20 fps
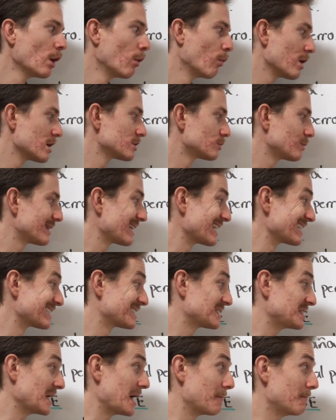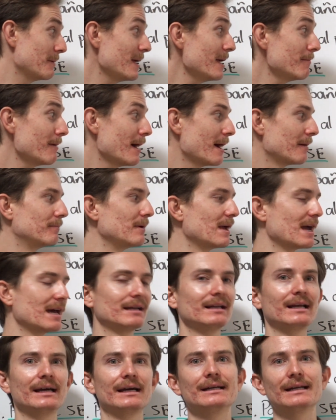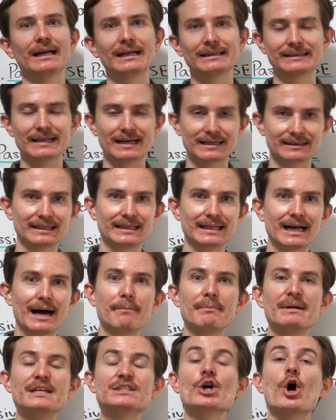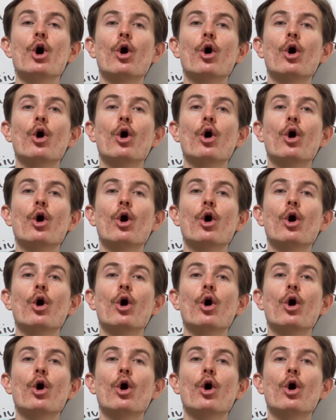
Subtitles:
Whereas with se vive bien en Antártida means